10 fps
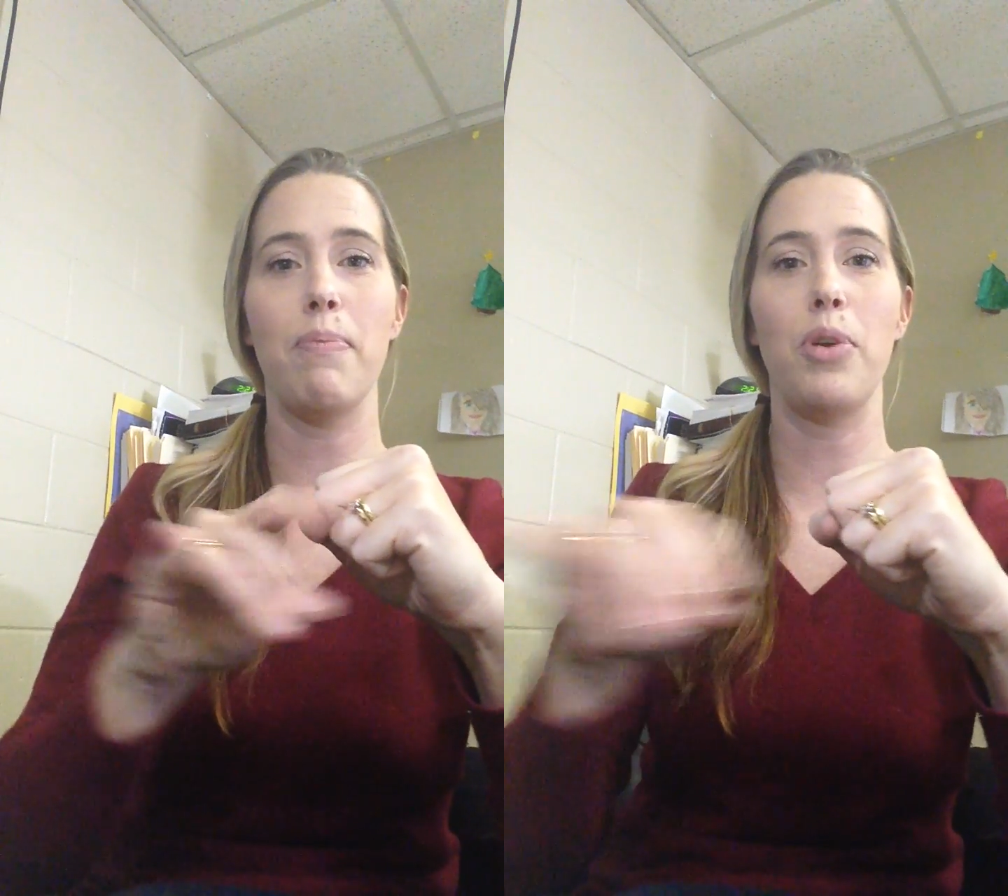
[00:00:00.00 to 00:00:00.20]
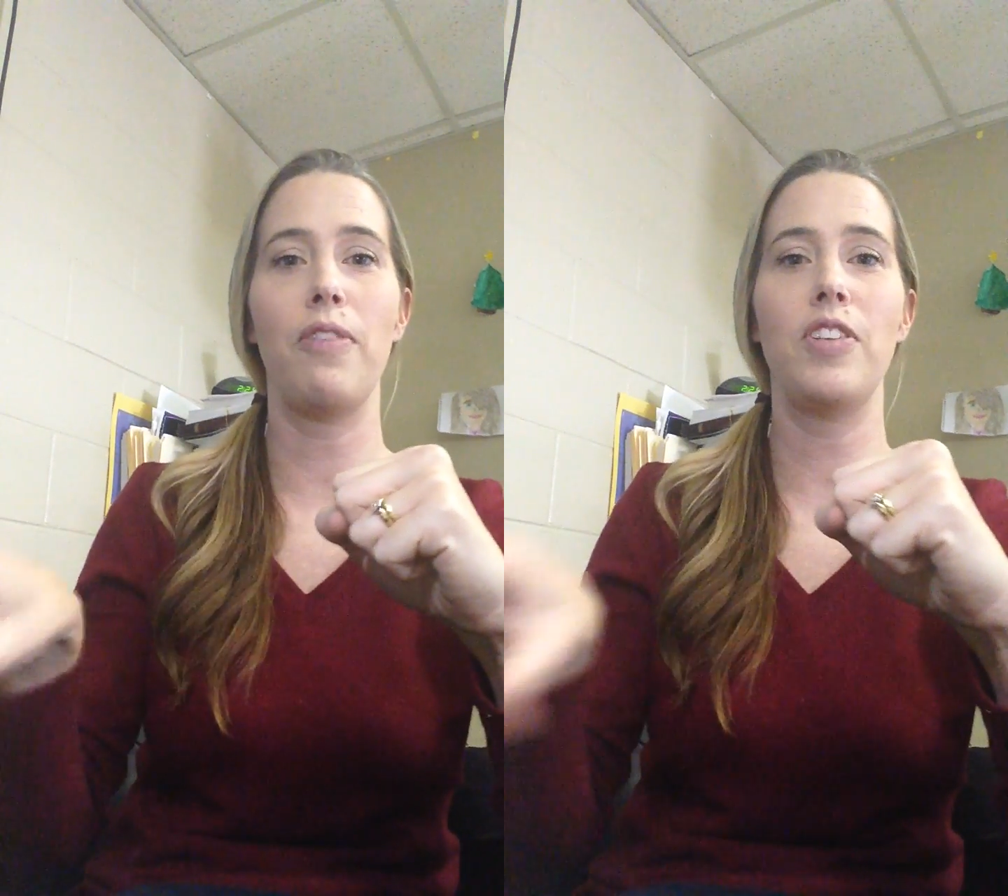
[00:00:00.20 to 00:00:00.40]

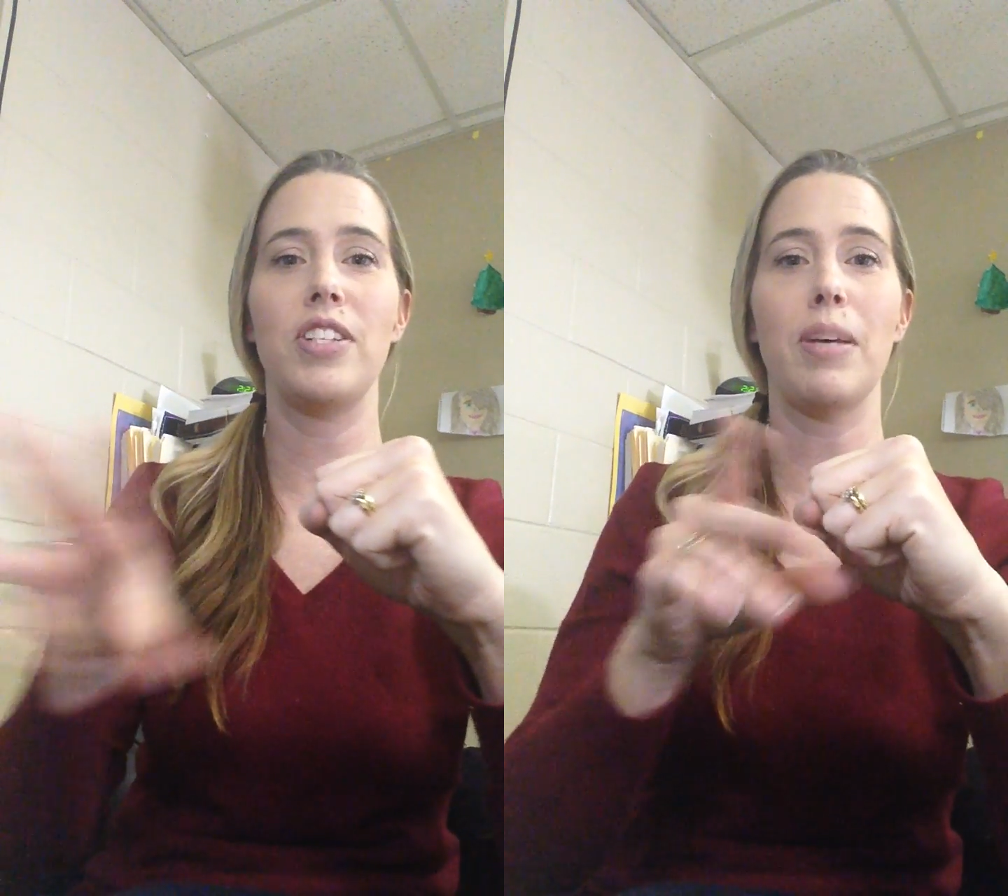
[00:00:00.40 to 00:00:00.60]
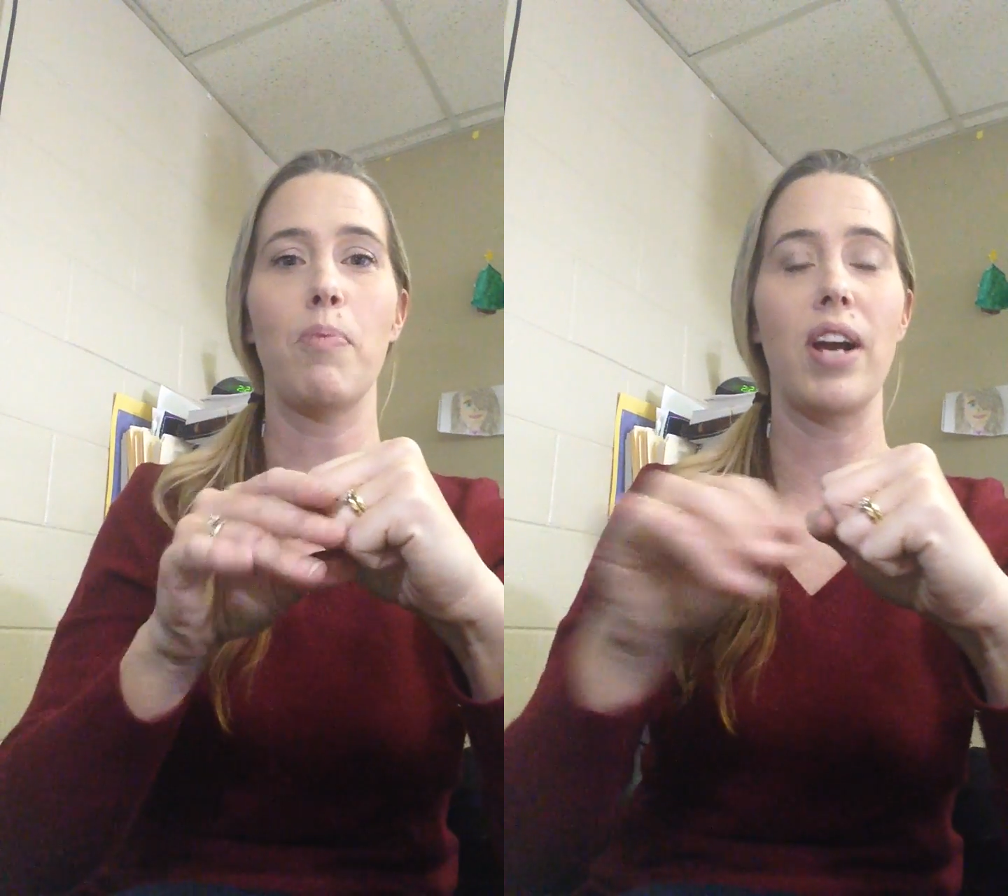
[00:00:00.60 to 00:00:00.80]
moved
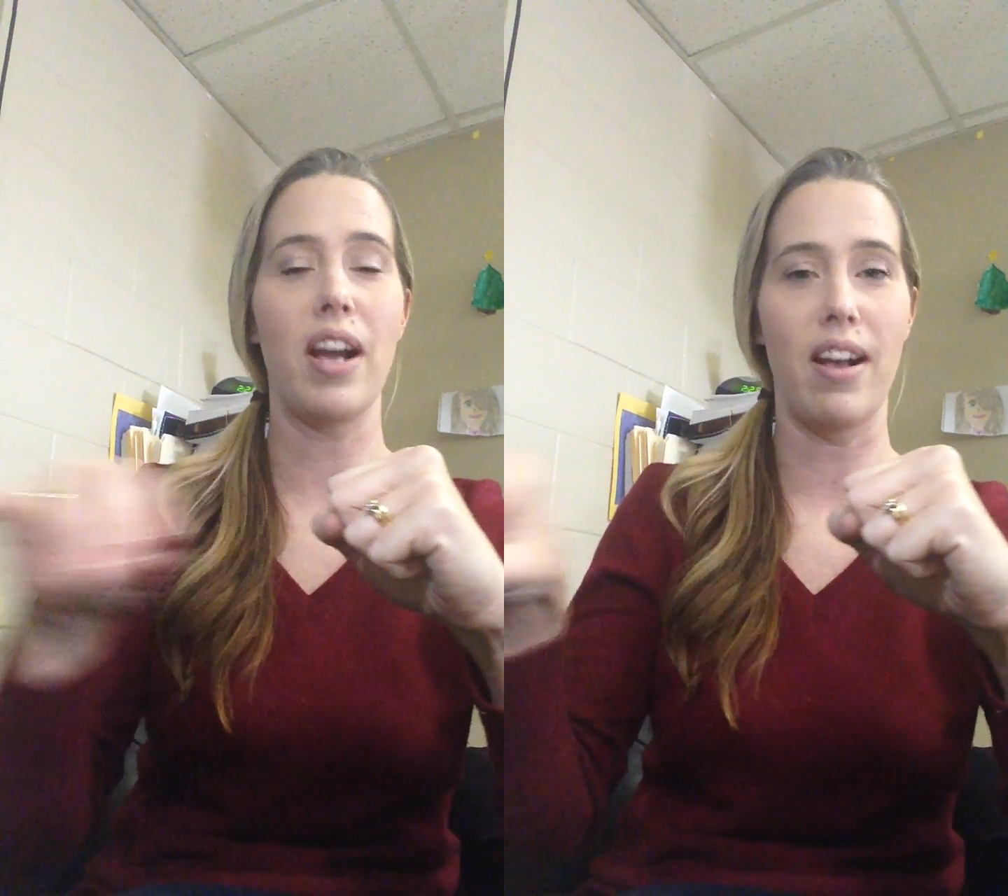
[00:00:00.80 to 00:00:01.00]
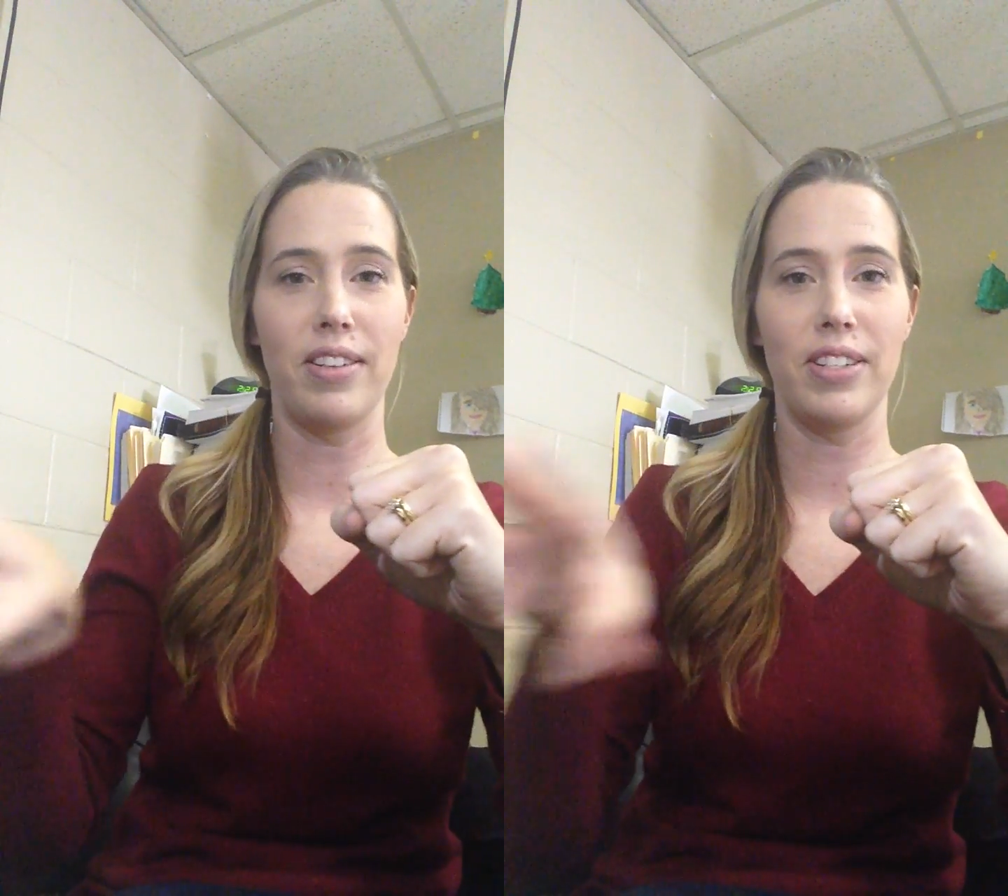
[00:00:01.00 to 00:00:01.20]
somewhere
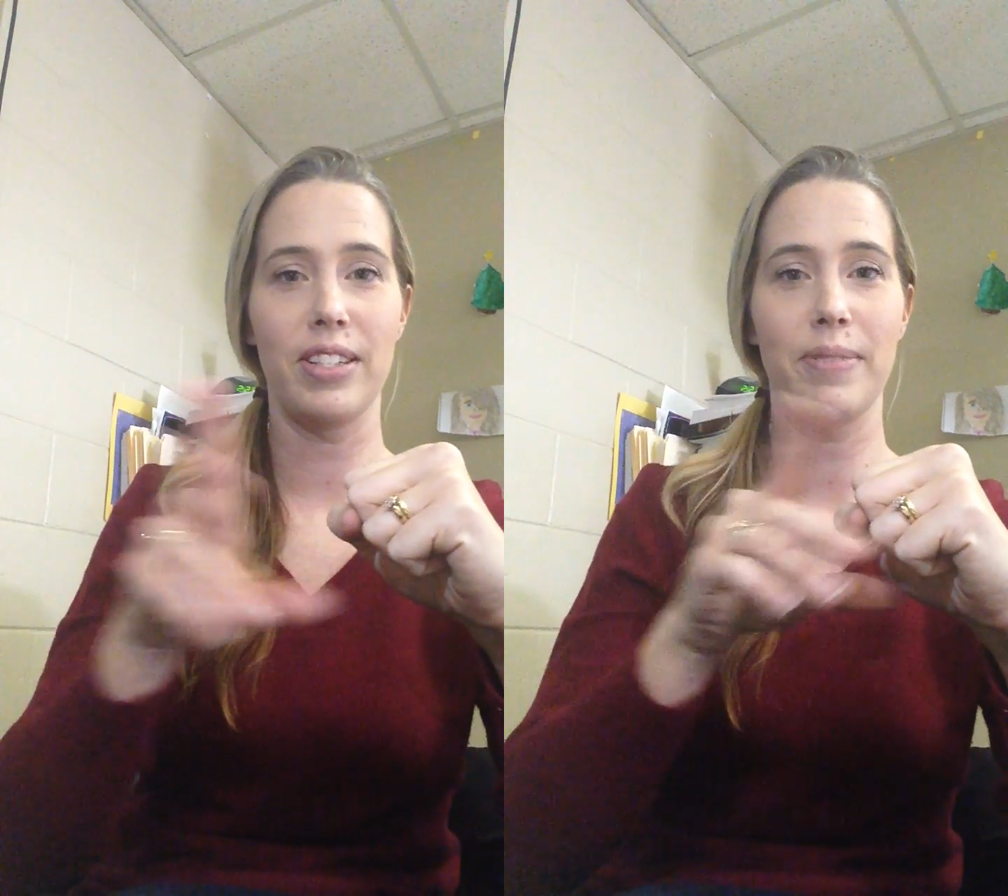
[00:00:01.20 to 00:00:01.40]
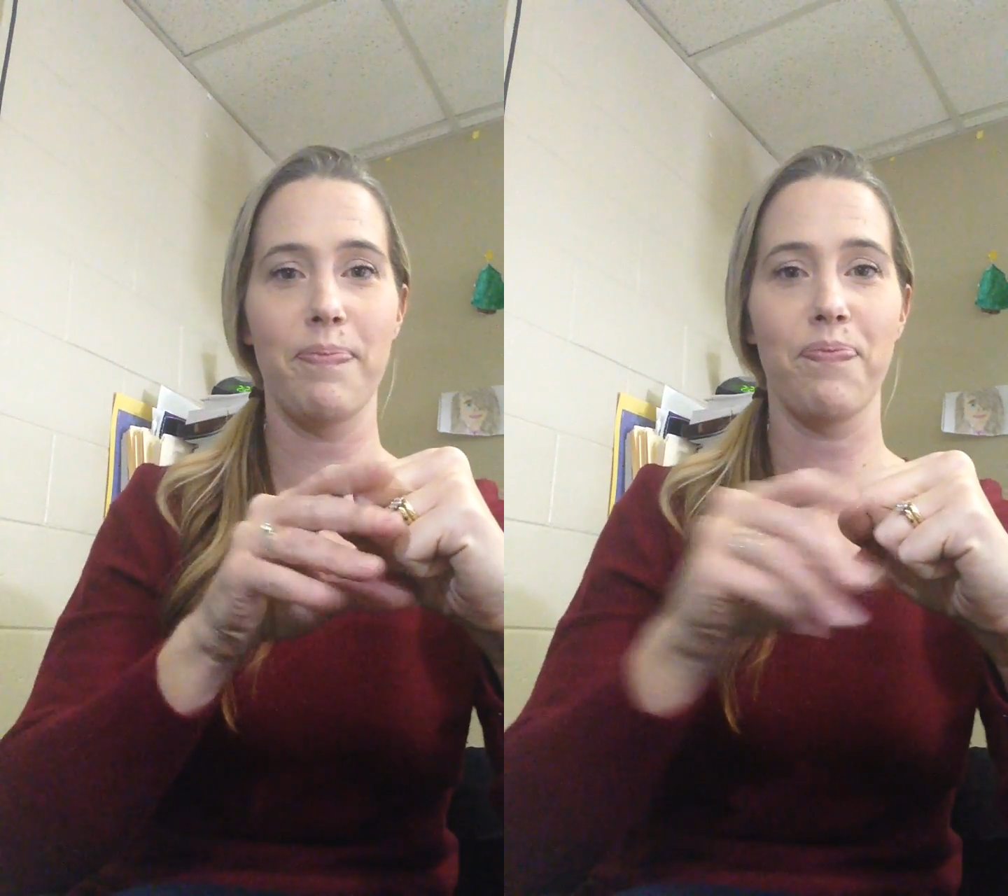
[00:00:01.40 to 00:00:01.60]
else.